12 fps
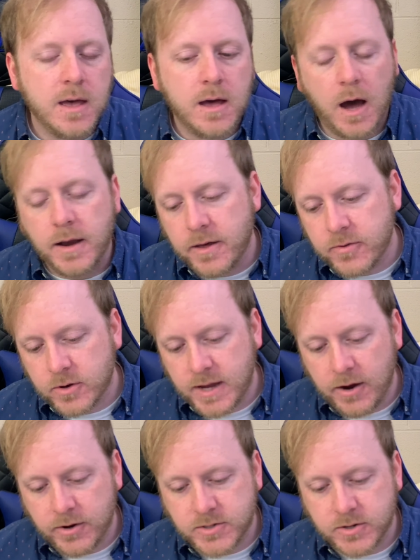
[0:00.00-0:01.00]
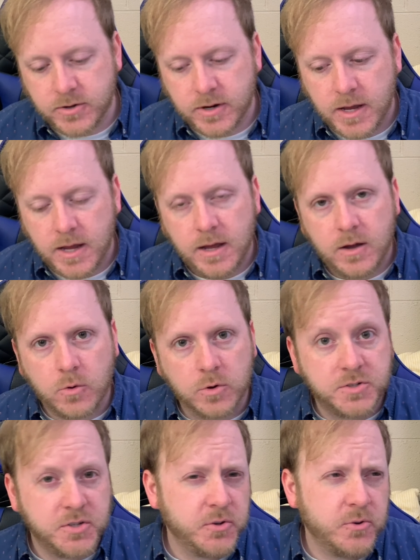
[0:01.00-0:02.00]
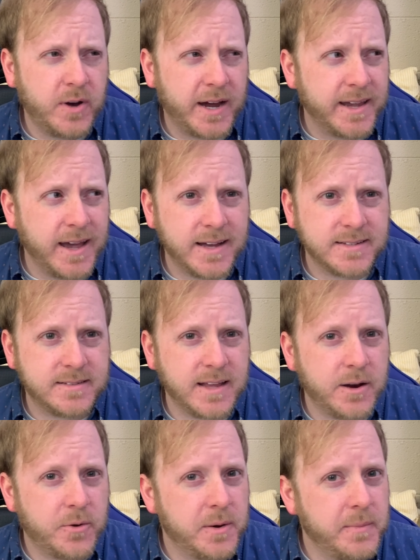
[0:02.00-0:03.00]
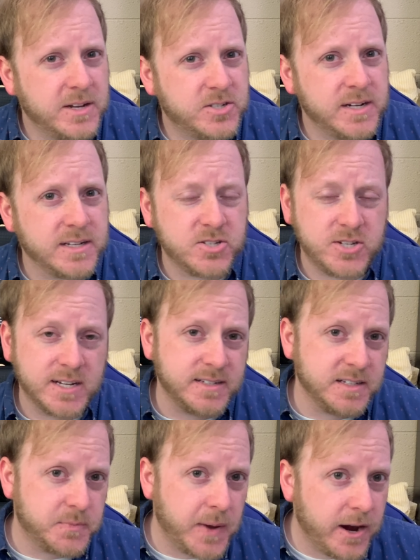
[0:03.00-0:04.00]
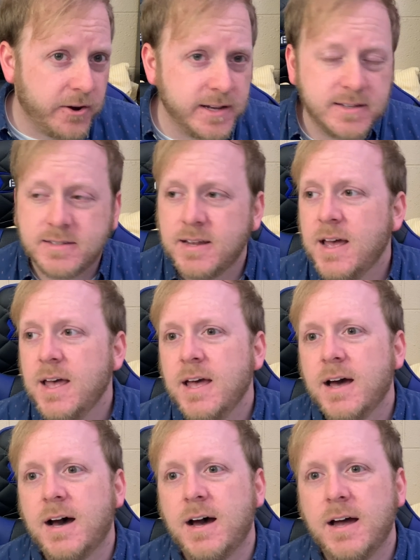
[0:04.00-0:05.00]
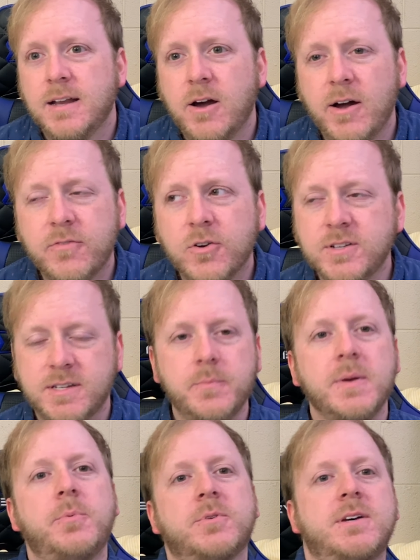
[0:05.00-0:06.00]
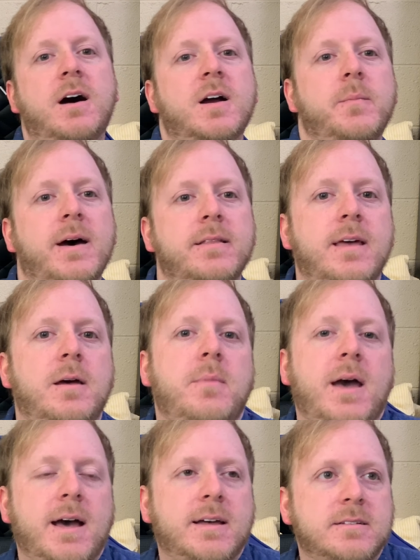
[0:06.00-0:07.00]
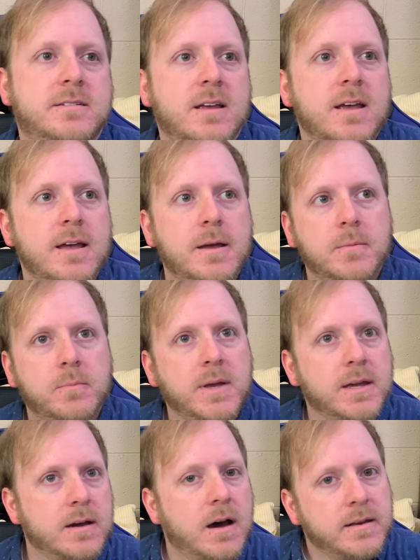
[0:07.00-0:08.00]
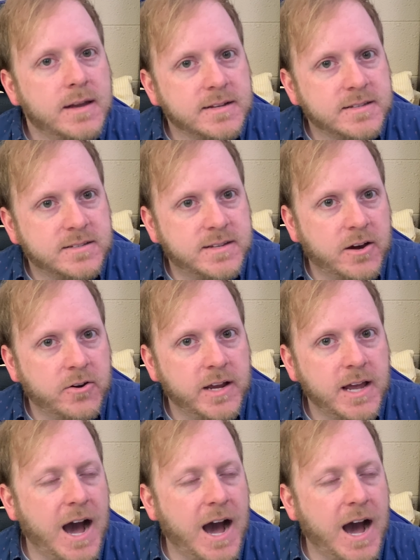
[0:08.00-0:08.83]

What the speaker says: Another character, or two, I guess, that I want to mention is Jesse's parents. Now, I've heard some people talk about them as being unnecessary.